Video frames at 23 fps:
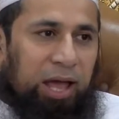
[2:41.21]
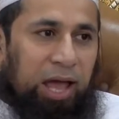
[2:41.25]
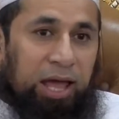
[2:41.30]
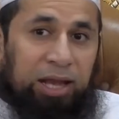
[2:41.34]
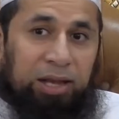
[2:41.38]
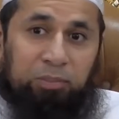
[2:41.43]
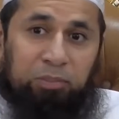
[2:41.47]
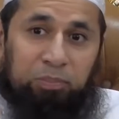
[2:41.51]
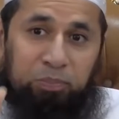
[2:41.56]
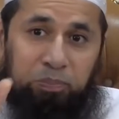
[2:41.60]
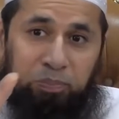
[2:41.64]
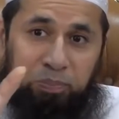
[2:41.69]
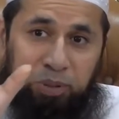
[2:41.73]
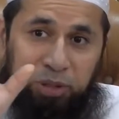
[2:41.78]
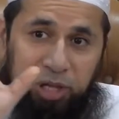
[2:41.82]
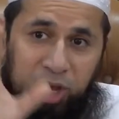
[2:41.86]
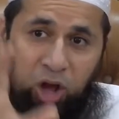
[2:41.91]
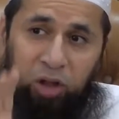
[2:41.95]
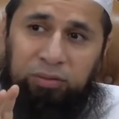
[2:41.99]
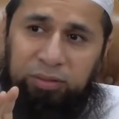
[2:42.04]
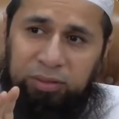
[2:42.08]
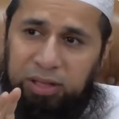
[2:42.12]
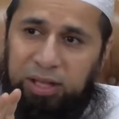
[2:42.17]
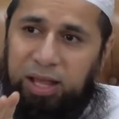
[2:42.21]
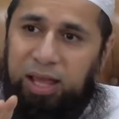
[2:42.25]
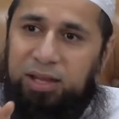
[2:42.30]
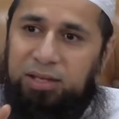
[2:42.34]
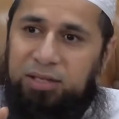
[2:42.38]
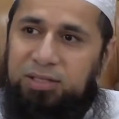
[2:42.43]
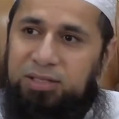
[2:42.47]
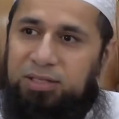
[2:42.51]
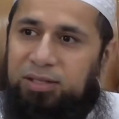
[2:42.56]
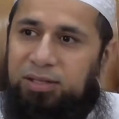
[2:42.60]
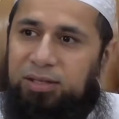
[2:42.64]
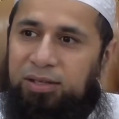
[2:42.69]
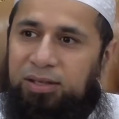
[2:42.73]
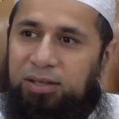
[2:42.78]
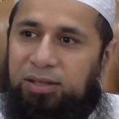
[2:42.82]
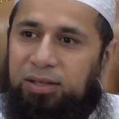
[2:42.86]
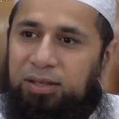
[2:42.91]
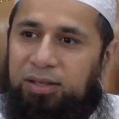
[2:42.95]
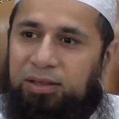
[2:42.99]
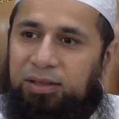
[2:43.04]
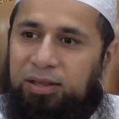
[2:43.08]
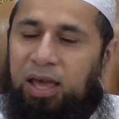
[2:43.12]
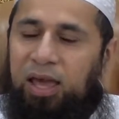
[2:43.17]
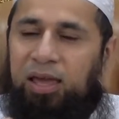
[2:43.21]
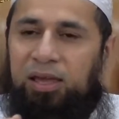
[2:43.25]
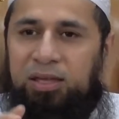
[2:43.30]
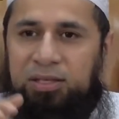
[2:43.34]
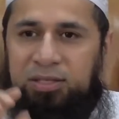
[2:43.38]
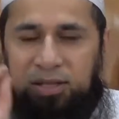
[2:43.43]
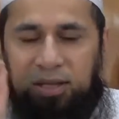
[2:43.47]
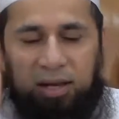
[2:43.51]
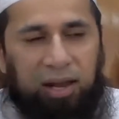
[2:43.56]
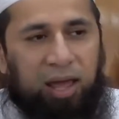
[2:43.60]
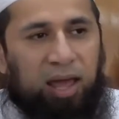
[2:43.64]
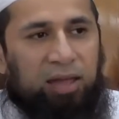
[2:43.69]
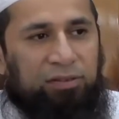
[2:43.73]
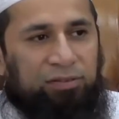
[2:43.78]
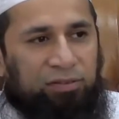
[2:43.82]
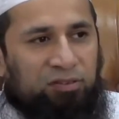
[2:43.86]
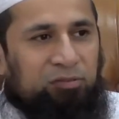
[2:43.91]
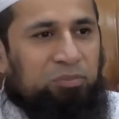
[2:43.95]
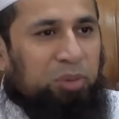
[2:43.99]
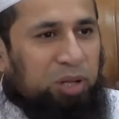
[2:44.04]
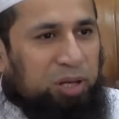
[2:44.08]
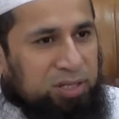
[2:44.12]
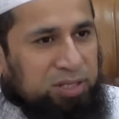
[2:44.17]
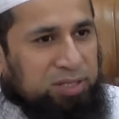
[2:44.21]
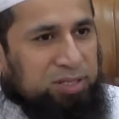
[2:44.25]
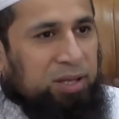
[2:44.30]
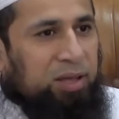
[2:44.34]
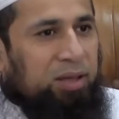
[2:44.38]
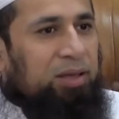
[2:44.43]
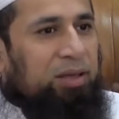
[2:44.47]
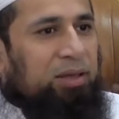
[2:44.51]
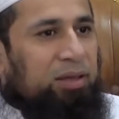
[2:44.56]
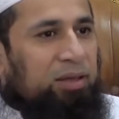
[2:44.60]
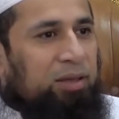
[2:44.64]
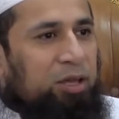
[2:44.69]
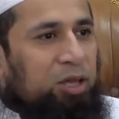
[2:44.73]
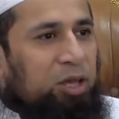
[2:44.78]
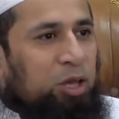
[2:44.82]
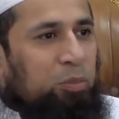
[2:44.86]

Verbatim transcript: And beyond that, there is the life of Barzakh,